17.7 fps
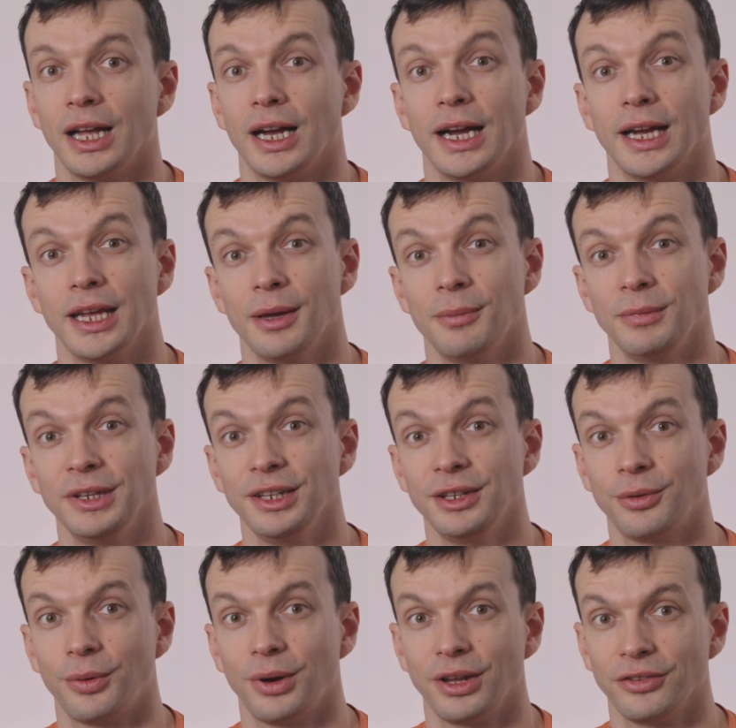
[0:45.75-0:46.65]
I am
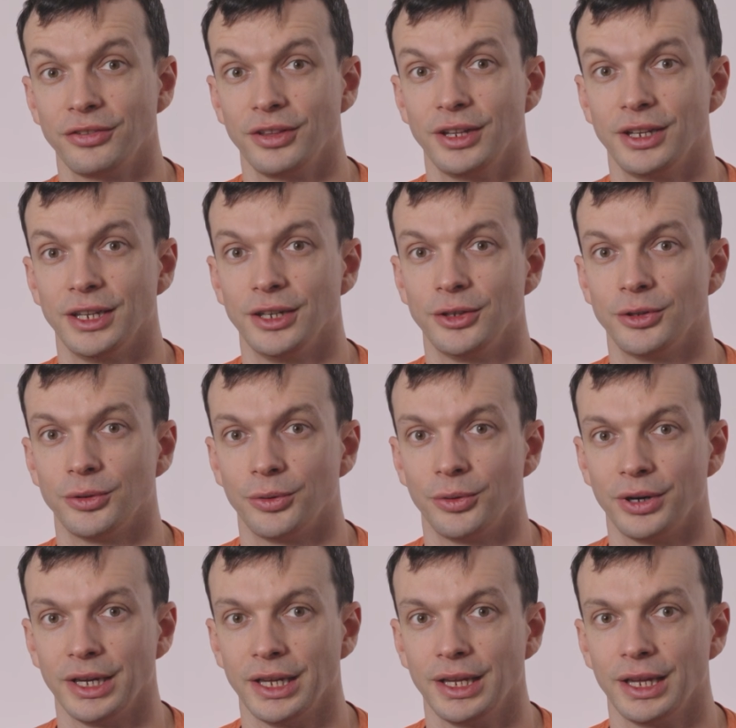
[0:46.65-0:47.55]
interested in
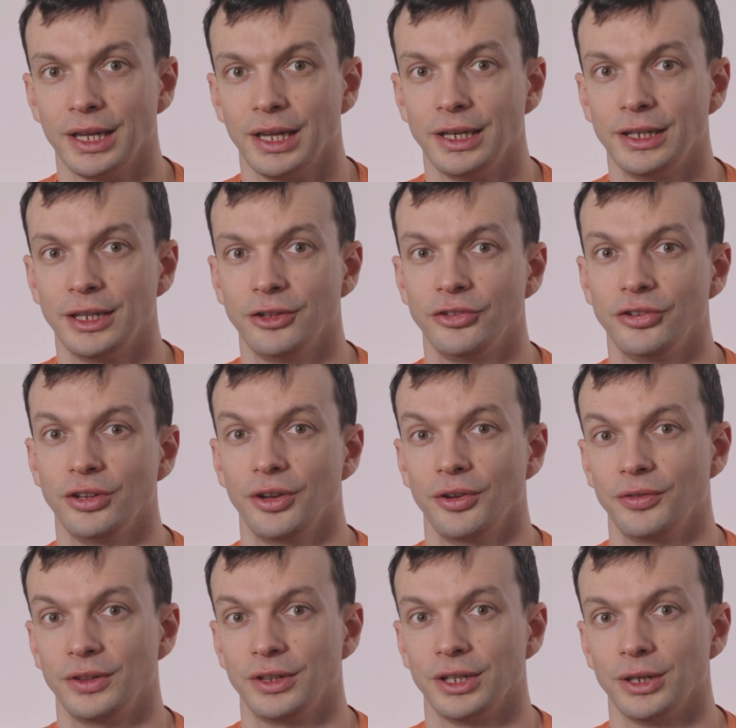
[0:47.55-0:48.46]
touring and the
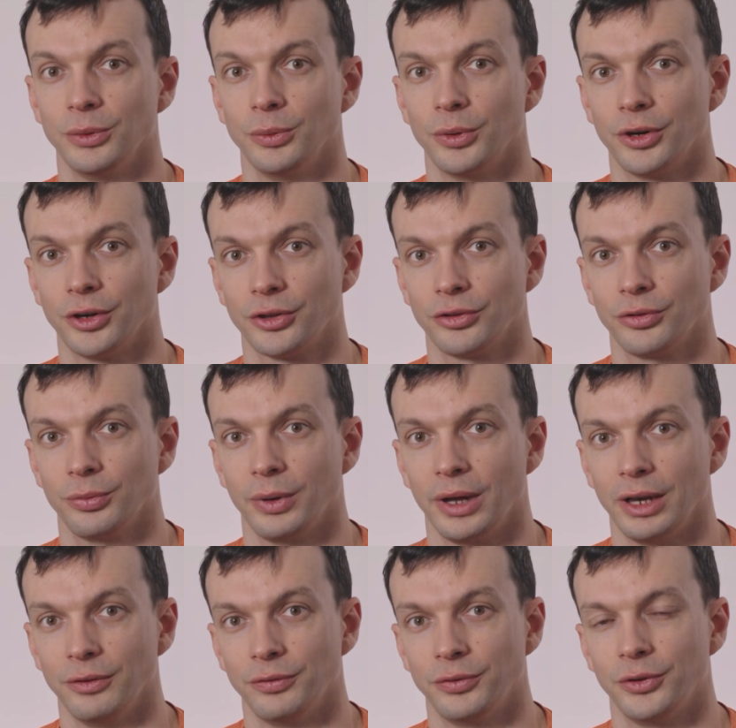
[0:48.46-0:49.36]
GFT works
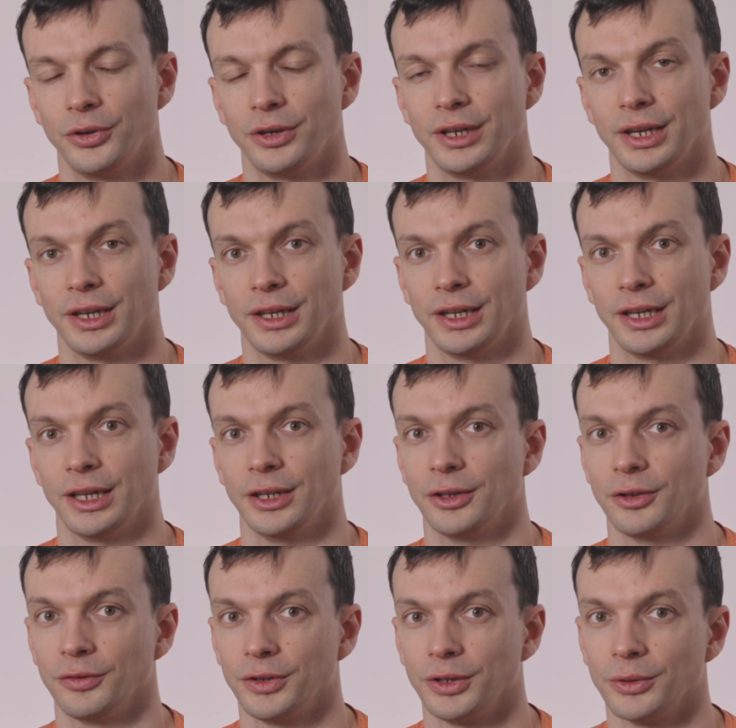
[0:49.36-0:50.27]
well for that
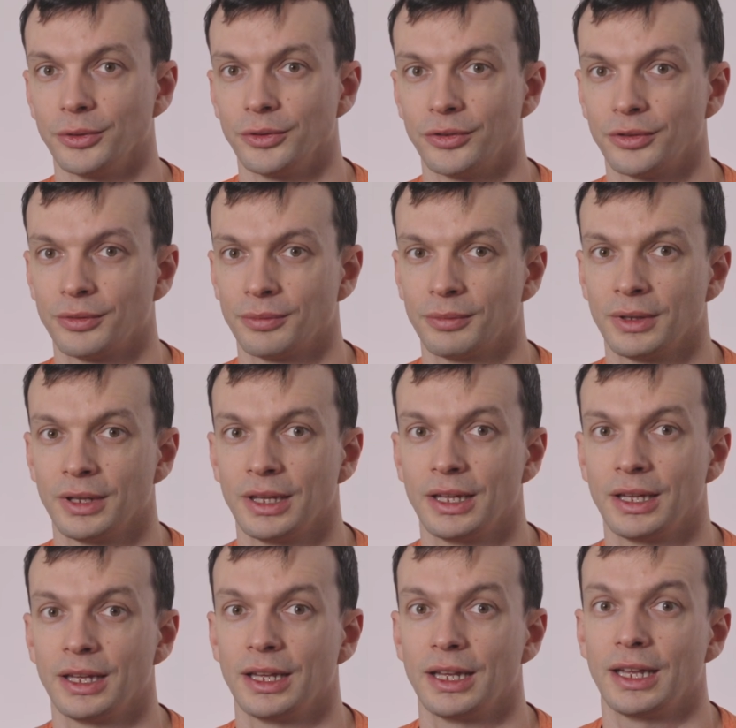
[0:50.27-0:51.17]
kind of use.
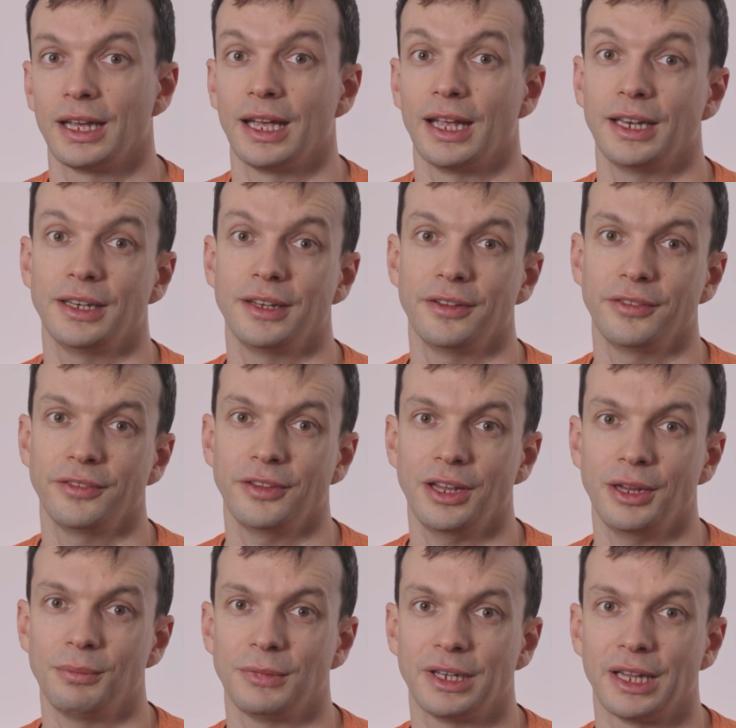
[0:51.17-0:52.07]
At the
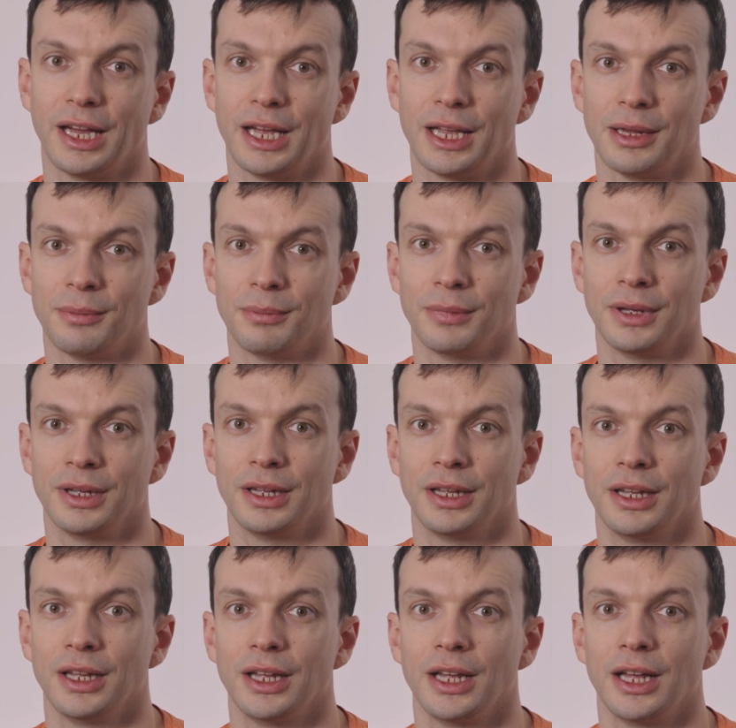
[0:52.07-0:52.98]
same time,
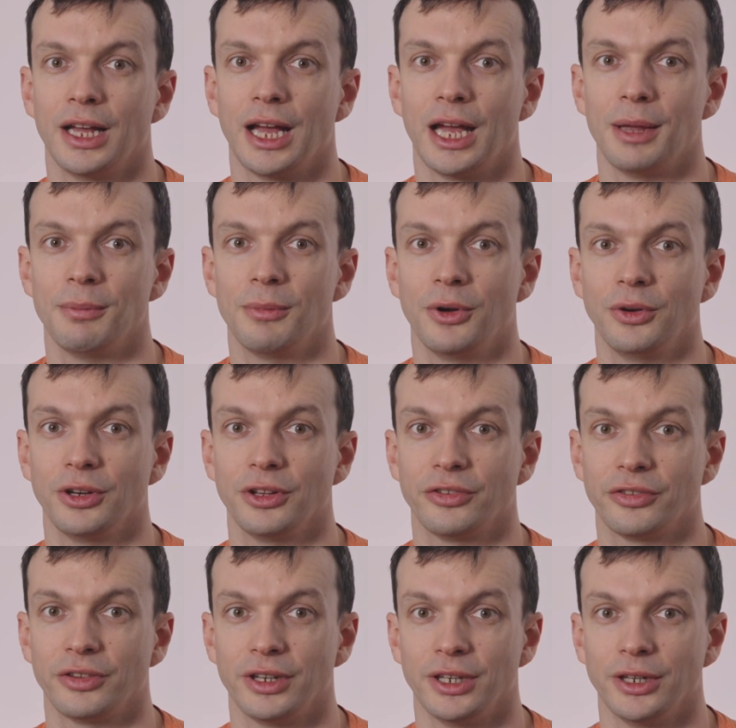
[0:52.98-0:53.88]
I'm
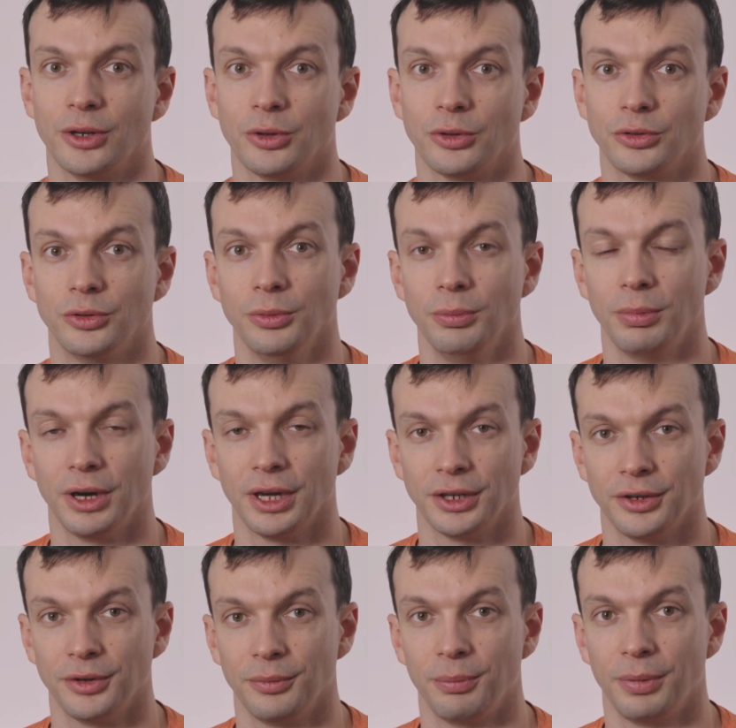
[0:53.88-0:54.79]
honestly not too
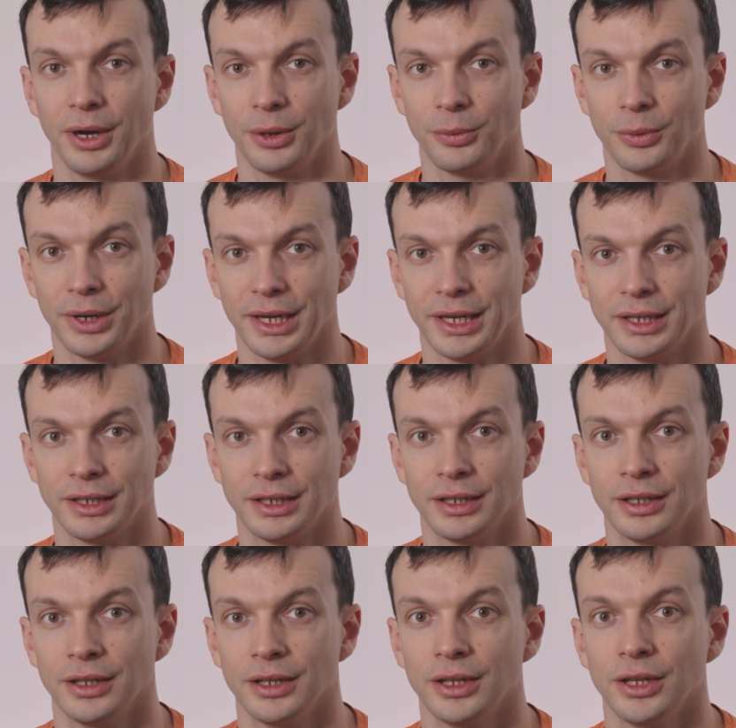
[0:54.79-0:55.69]
bothered by weight.
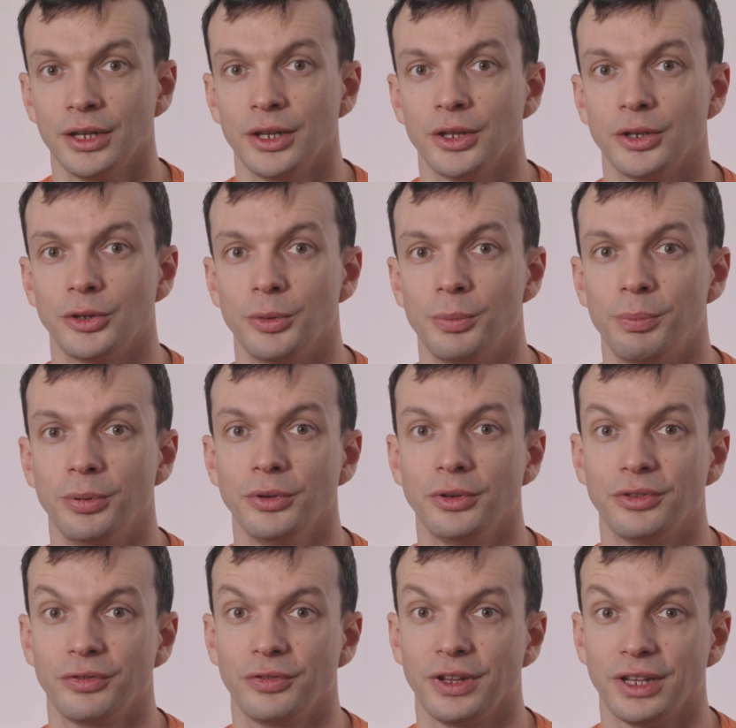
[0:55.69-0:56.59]
To
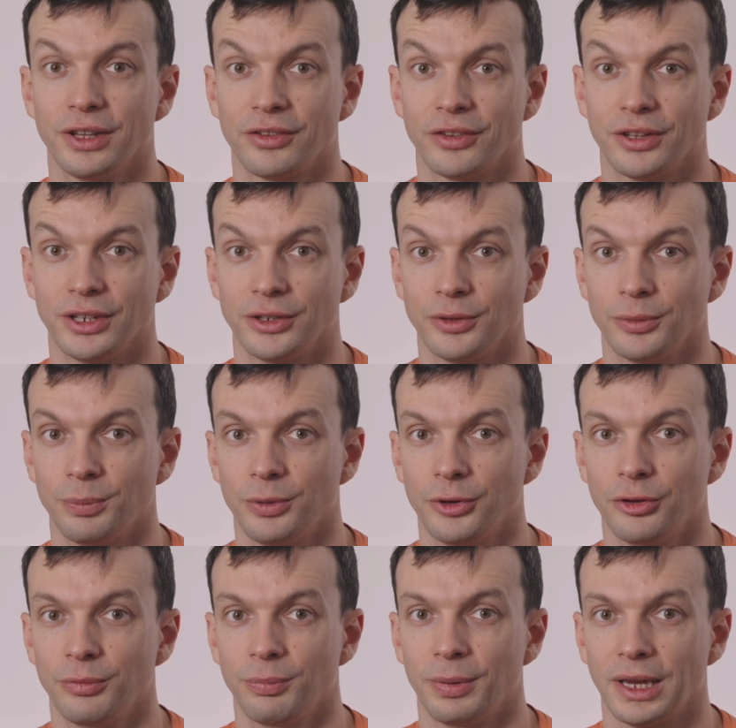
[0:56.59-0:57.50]
put things into
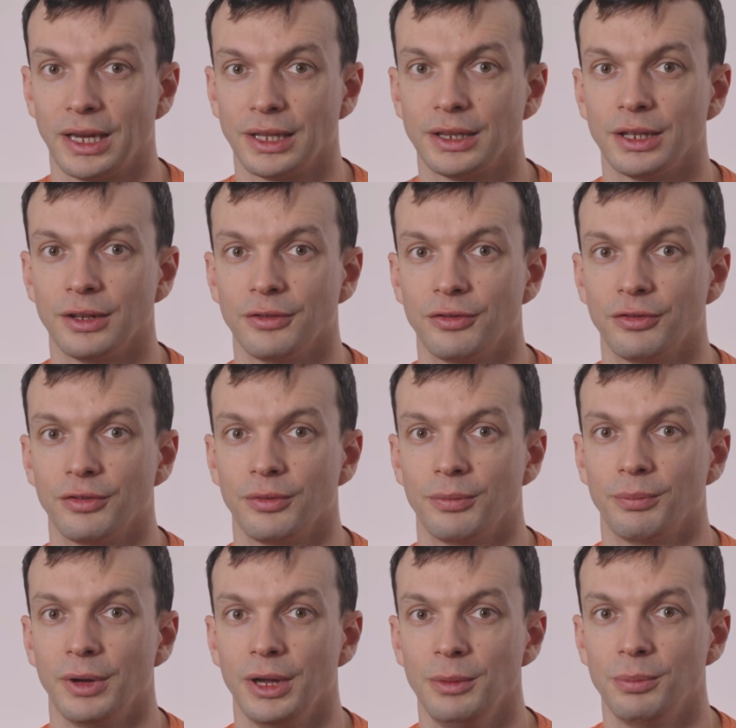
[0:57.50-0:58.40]
perspective,
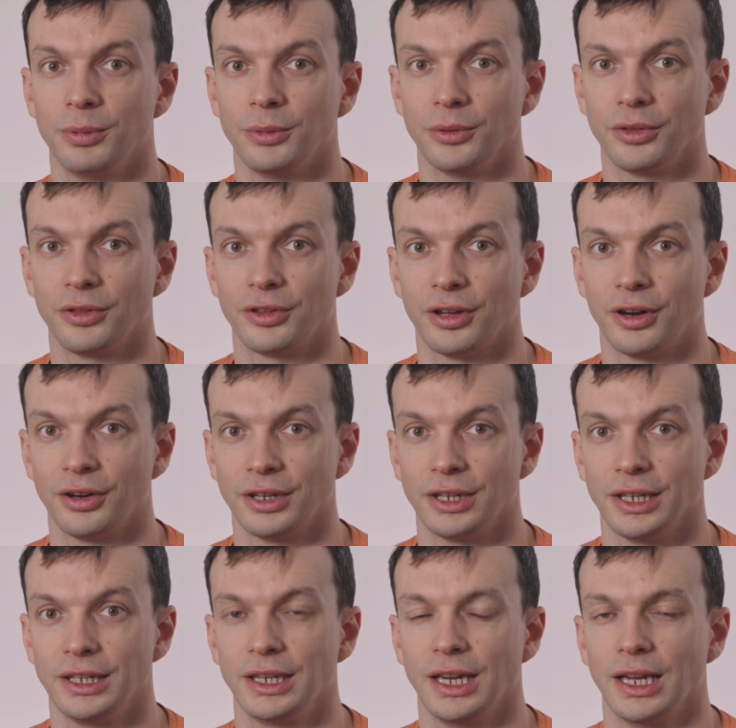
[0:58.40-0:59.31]
my boots are
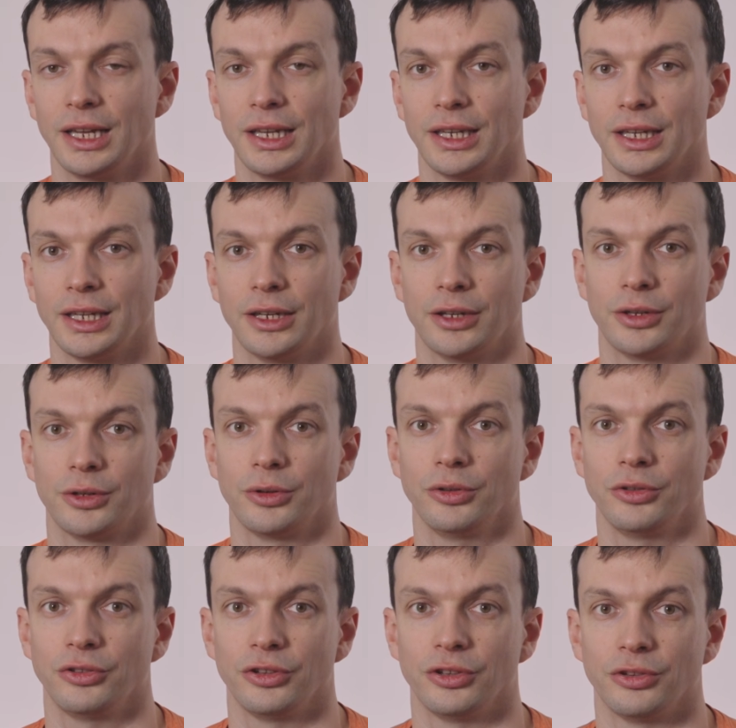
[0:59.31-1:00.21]
the Technical
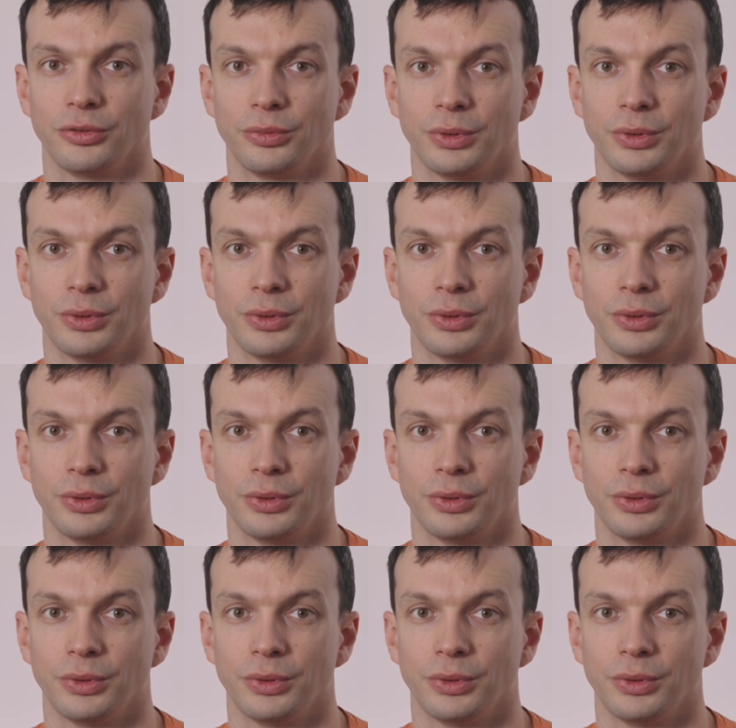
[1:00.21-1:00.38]
Cochise